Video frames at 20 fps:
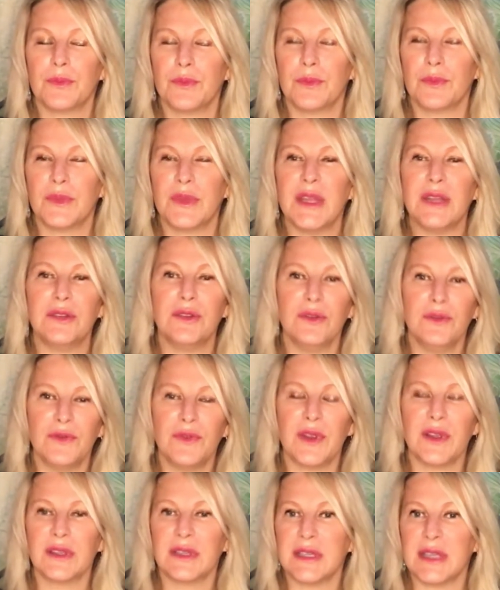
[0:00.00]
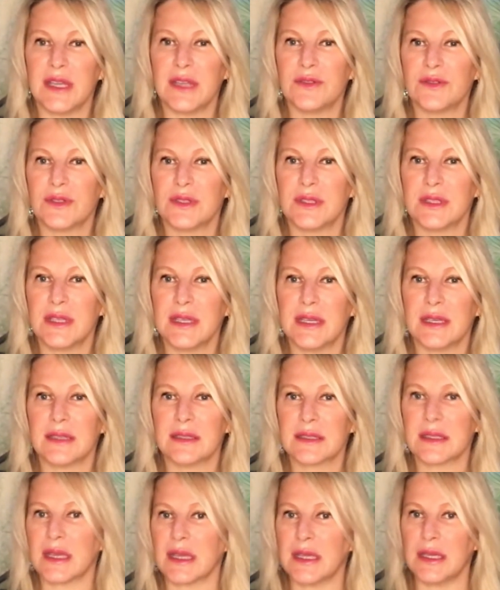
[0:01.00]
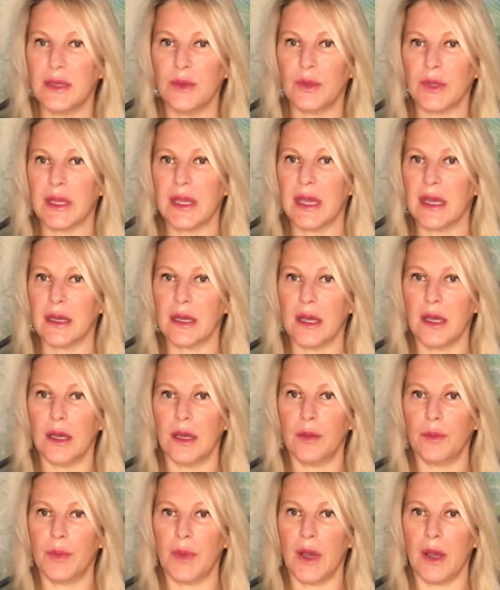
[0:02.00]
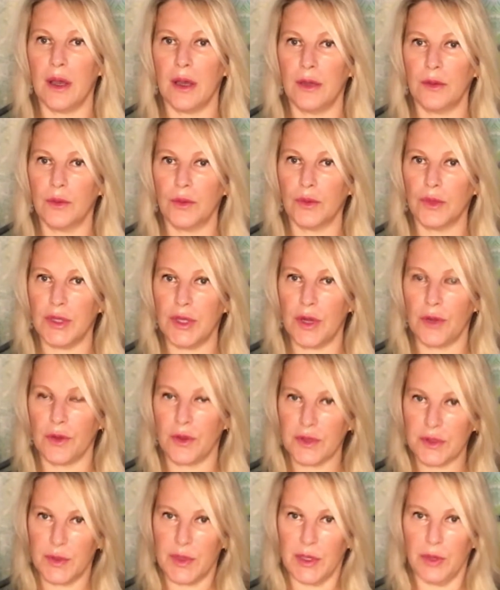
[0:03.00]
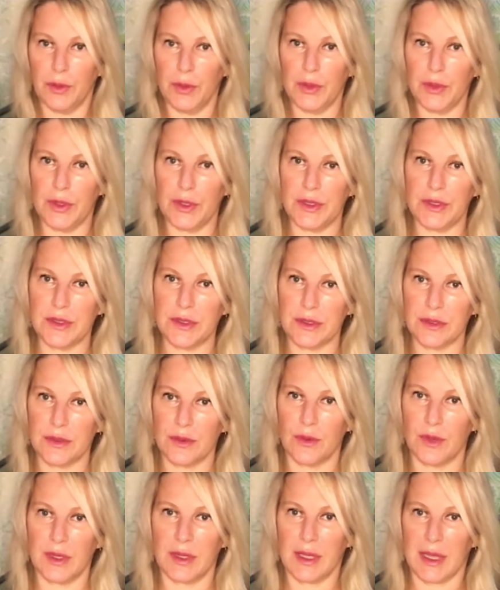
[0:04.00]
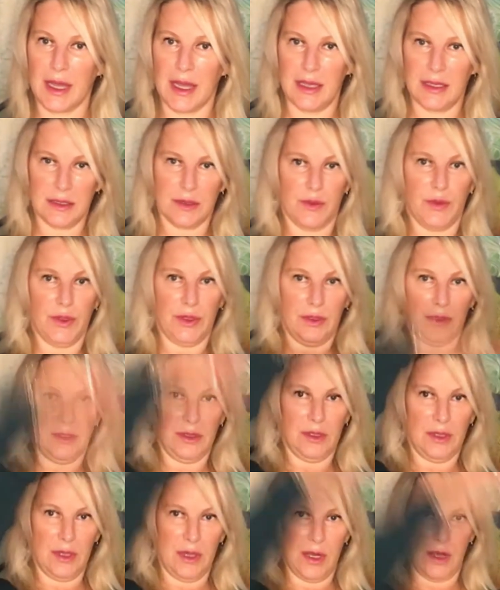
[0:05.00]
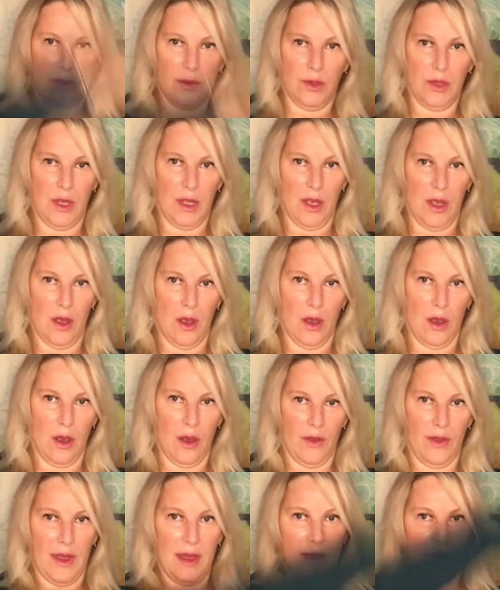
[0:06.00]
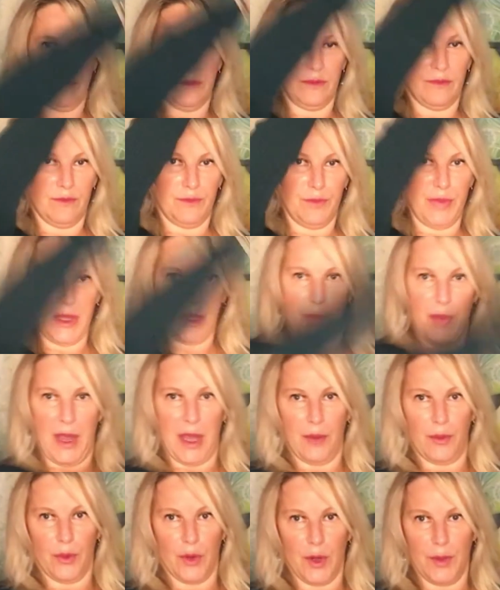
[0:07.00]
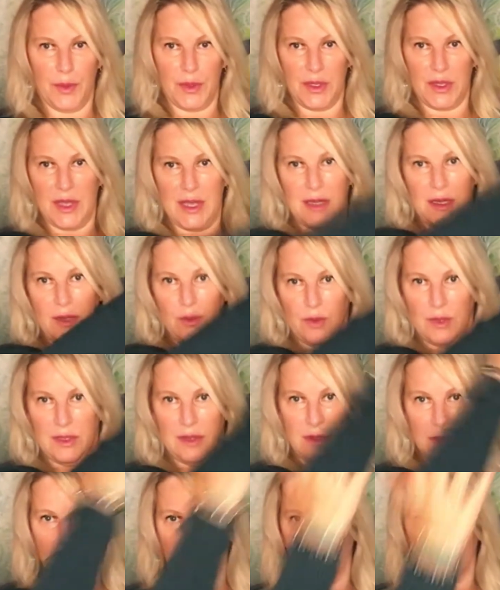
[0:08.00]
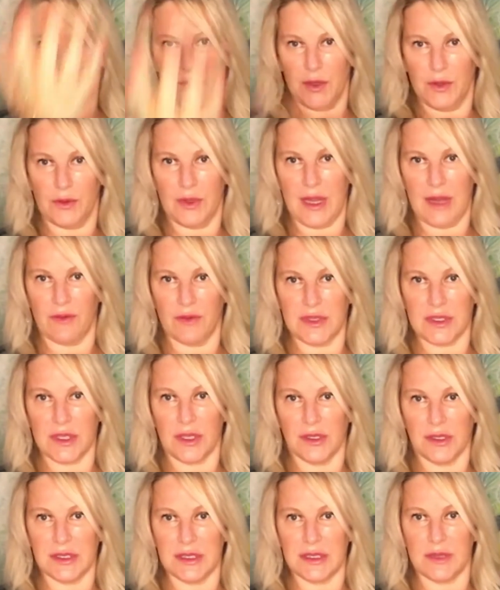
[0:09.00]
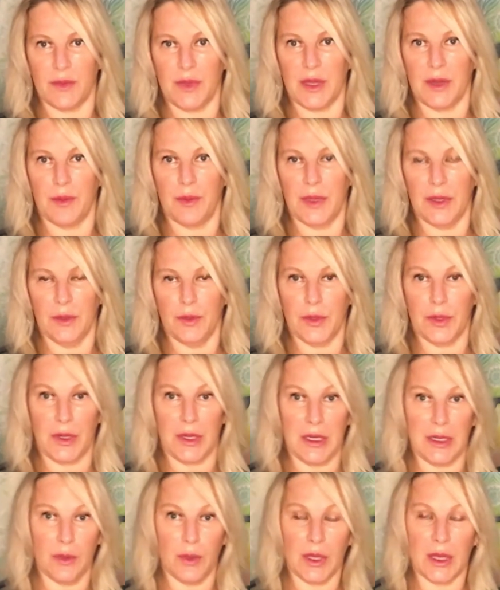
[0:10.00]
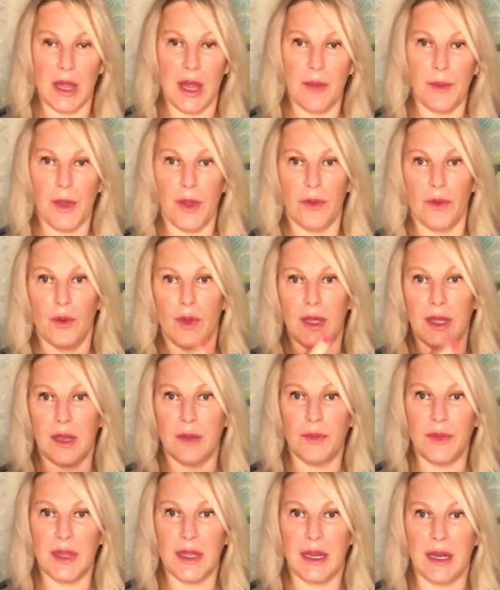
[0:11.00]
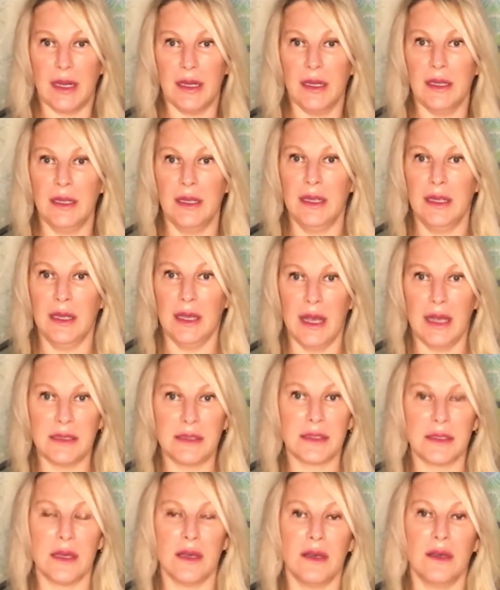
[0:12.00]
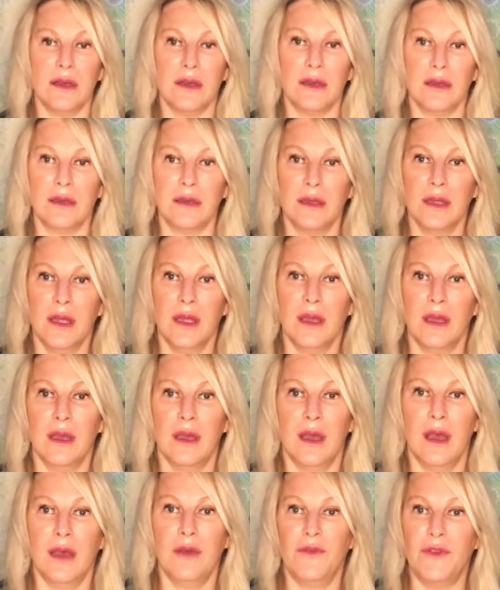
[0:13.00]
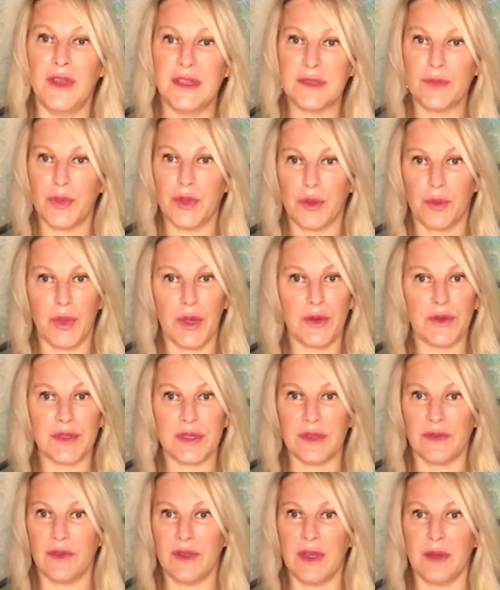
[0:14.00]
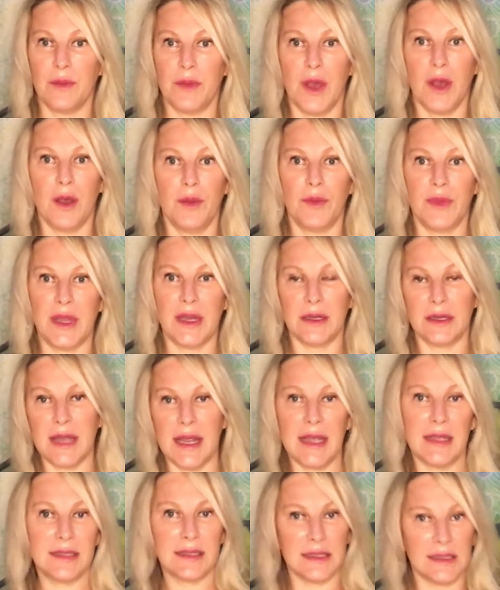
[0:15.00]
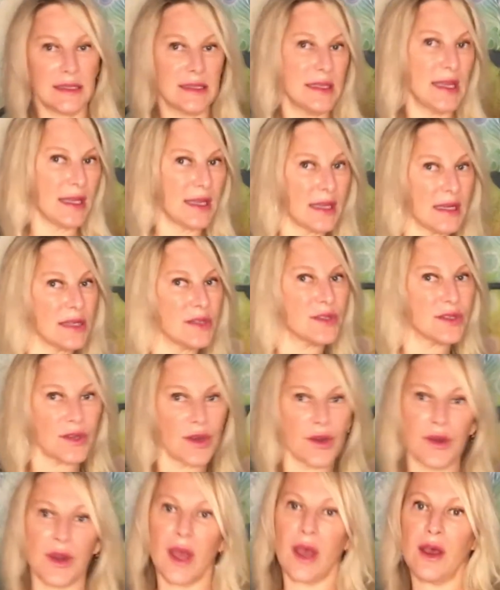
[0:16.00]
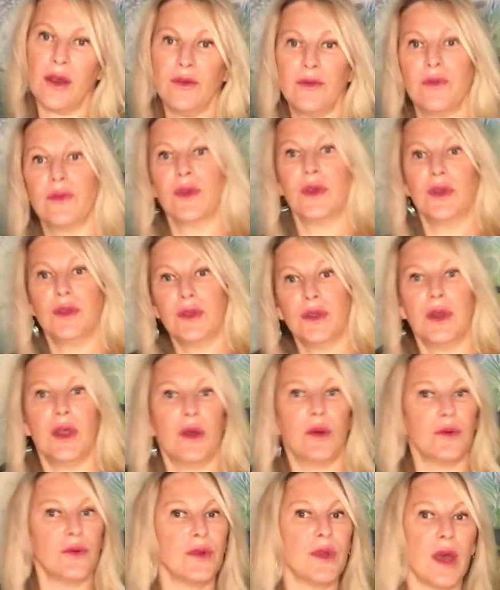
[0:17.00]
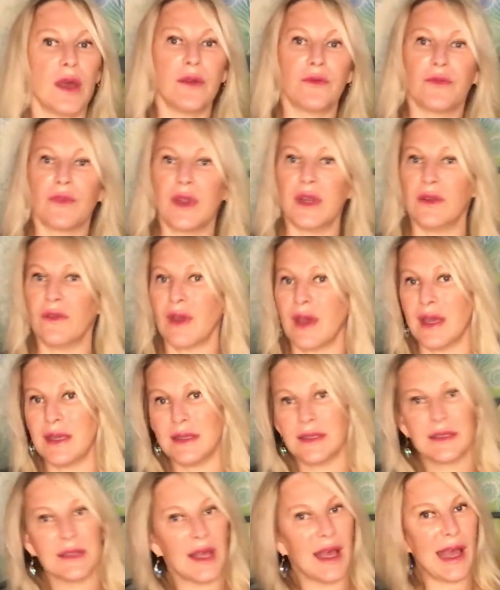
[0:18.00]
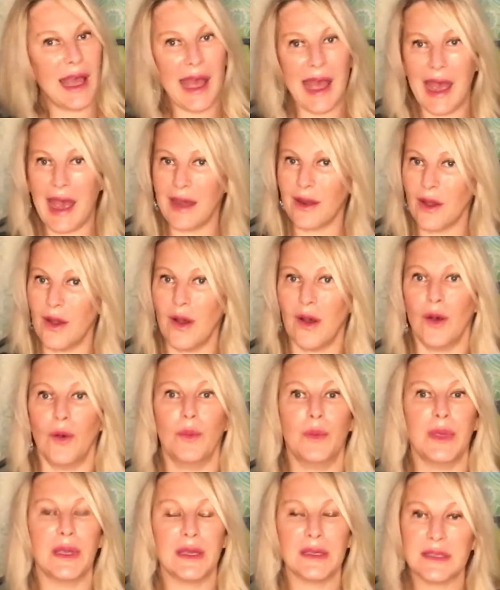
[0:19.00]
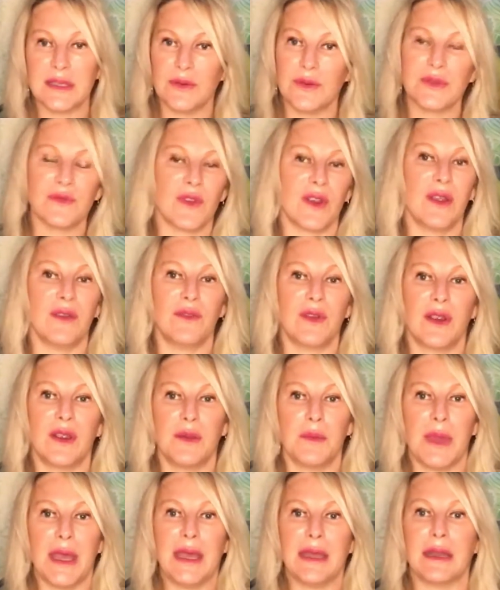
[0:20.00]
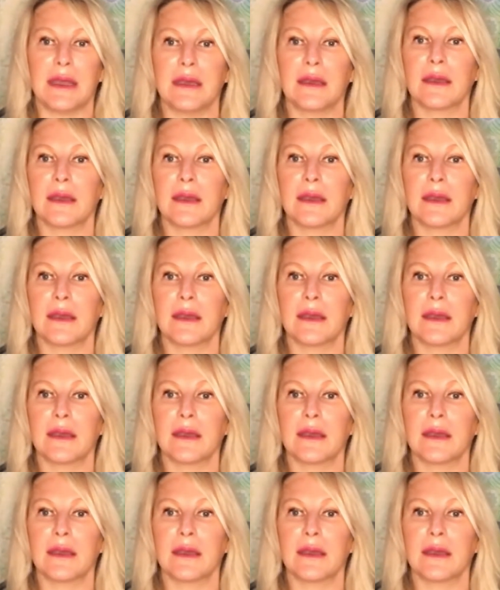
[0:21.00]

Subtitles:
they do fairly dangerous things. Like he would get up on, you know, those billboards where the guys put, you know, all that big paper up, and you end up with the ultimate end result is a big billboard. He would climb all the way up there. I saw a Facebook post of him up there dancing, taking his shirt off, you know, not afraid of heights at all, because he was very, very manic.